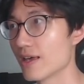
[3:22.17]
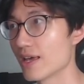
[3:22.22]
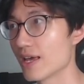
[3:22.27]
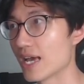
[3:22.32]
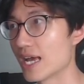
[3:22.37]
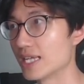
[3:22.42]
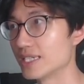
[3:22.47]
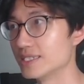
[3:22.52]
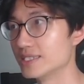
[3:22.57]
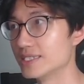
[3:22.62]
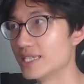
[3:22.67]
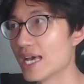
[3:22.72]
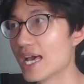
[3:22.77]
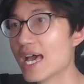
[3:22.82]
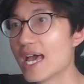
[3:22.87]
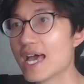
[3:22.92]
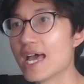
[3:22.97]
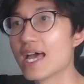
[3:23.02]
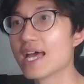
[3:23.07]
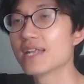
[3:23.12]
And
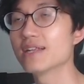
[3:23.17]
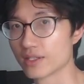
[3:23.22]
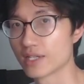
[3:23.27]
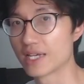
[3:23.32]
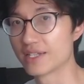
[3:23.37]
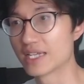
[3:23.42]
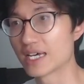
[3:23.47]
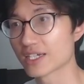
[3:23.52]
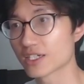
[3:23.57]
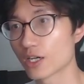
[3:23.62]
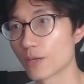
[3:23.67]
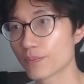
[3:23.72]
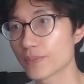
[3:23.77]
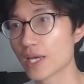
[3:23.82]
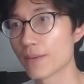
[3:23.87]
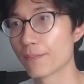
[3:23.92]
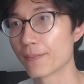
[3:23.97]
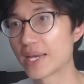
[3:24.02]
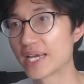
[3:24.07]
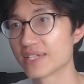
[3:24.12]
then copy
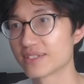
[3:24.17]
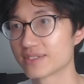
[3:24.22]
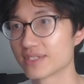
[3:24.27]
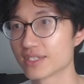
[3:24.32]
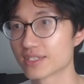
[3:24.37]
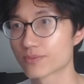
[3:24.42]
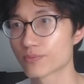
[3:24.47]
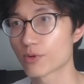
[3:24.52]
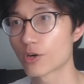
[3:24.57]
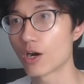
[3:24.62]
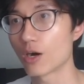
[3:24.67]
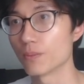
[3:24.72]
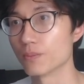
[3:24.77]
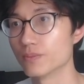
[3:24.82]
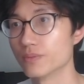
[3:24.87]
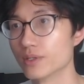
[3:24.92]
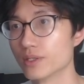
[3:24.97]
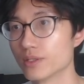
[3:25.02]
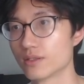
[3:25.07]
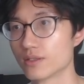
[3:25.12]
and paste this
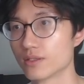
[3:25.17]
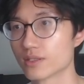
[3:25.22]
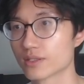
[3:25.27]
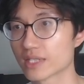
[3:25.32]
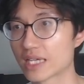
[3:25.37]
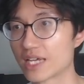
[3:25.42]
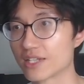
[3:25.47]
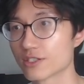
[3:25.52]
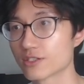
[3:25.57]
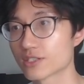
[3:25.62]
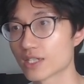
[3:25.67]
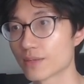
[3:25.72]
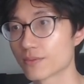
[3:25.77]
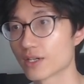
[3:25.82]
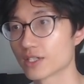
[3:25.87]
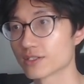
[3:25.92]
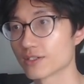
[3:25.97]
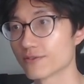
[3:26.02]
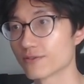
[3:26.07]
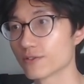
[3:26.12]
prompt. Can you
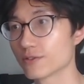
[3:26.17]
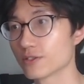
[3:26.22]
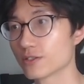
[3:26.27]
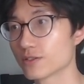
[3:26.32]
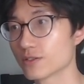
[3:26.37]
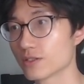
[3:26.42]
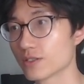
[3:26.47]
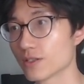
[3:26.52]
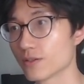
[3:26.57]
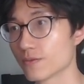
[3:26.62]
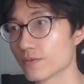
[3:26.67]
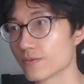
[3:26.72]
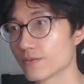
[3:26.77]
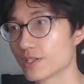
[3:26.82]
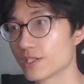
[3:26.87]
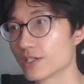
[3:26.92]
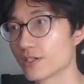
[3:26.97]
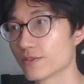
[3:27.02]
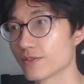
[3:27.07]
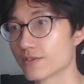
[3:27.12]
summarize a full YouTube
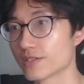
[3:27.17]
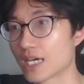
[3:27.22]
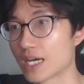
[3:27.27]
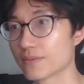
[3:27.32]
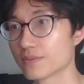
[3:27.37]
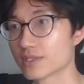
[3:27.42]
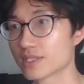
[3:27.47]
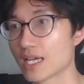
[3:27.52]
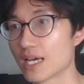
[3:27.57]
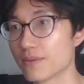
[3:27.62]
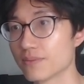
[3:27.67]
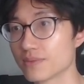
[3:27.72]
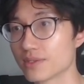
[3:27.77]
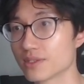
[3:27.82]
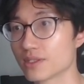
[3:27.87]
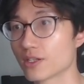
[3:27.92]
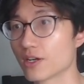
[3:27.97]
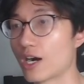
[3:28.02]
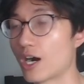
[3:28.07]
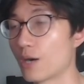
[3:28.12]
video with timestamp?
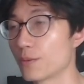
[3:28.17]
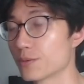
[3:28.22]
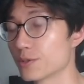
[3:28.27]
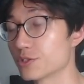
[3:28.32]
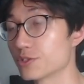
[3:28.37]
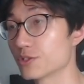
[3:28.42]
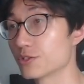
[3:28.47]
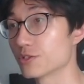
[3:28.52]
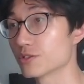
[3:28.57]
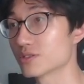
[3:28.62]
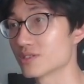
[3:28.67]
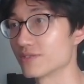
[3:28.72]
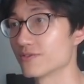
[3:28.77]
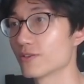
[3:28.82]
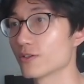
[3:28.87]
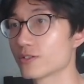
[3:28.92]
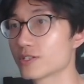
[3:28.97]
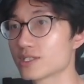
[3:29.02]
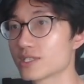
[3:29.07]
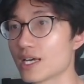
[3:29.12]
Your output should use the
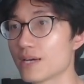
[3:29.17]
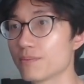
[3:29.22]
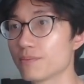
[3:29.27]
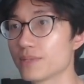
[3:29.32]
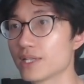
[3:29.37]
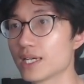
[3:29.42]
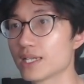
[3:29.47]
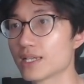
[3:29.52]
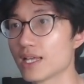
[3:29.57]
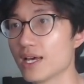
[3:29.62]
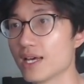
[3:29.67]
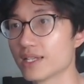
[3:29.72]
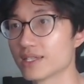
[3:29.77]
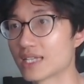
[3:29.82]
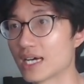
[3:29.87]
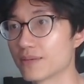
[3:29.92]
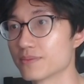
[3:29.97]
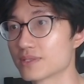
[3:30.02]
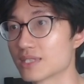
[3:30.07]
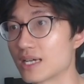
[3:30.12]
following template,
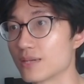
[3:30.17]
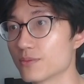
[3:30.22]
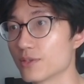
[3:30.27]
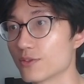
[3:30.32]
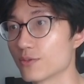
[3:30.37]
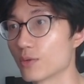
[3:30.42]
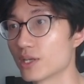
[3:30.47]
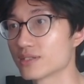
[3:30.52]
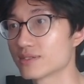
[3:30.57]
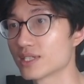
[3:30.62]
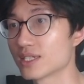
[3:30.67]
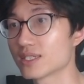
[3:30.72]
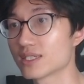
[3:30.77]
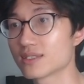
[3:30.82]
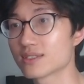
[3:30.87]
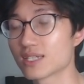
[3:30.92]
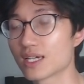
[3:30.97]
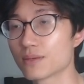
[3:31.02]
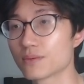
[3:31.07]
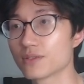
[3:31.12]
timestamp with
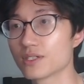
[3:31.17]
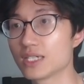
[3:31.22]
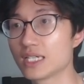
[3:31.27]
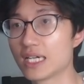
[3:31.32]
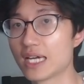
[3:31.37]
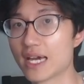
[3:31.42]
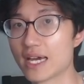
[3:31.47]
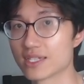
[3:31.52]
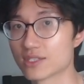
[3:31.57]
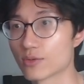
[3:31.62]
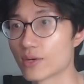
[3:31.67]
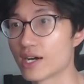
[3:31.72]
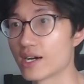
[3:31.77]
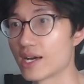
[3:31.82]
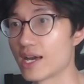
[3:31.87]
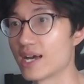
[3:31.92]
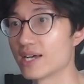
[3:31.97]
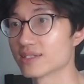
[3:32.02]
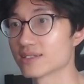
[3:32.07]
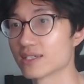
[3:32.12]
1-sentence summary, as well
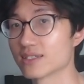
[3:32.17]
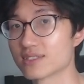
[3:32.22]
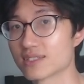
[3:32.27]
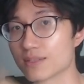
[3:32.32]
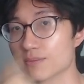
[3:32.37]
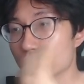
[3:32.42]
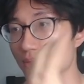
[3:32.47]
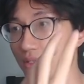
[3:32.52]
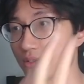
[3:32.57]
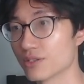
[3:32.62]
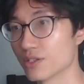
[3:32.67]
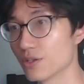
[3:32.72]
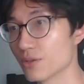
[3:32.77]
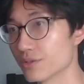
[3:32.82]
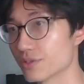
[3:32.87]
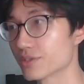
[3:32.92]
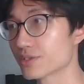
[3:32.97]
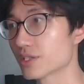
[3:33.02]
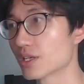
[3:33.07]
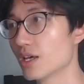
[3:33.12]
as a simple
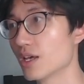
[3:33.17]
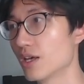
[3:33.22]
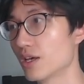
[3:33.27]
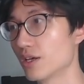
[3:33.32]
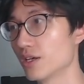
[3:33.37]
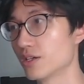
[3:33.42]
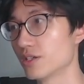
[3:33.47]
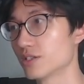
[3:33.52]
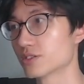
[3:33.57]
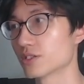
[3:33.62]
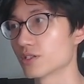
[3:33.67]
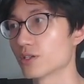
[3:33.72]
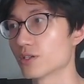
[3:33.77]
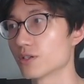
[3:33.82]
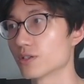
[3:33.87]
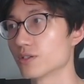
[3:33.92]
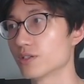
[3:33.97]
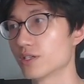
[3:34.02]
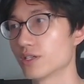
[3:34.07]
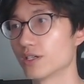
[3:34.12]
note.
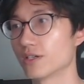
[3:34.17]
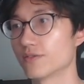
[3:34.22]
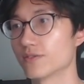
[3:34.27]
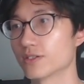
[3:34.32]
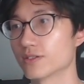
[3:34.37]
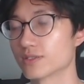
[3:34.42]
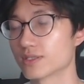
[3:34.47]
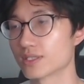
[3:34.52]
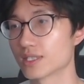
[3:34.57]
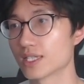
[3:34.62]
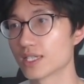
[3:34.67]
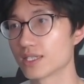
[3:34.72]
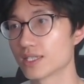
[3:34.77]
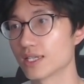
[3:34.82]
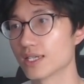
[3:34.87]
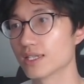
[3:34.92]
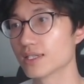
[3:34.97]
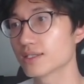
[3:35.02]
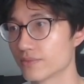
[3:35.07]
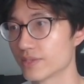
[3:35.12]
So if you see
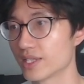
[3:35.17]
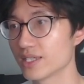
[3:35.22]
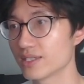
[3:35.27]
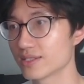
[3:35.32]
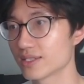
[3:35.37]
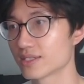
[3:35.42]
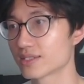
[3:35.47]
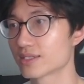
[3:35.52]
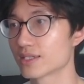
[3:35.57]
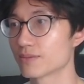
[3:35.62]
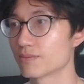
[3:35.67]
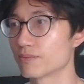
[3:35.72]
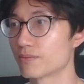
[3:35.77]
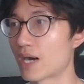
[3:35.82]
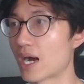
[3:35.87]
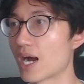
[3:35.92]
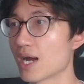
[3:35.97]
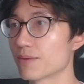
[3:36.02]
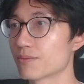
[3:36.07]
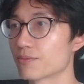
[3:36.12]
this, this is
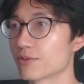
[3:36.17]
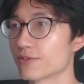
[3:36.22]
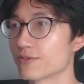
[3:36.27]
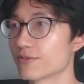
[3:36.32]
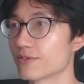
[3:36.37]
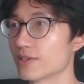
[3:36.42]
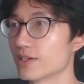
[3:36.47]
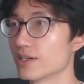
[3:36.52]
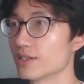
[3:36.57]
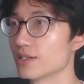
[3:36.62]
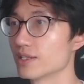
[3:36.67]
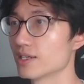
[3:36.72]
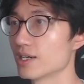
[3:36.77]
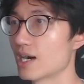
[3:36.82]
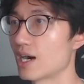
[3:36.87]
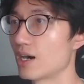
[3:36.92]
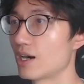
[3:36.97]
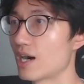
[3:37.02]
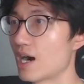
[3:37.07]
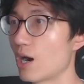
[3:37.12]
my preferred
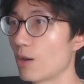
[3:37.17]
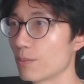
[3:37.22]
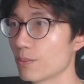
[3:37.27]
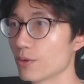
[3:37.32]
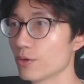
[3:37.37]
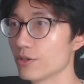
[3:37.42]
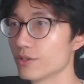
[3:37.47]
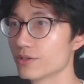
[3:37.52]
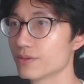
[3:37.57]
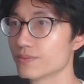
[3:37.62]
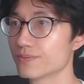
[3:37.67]
output.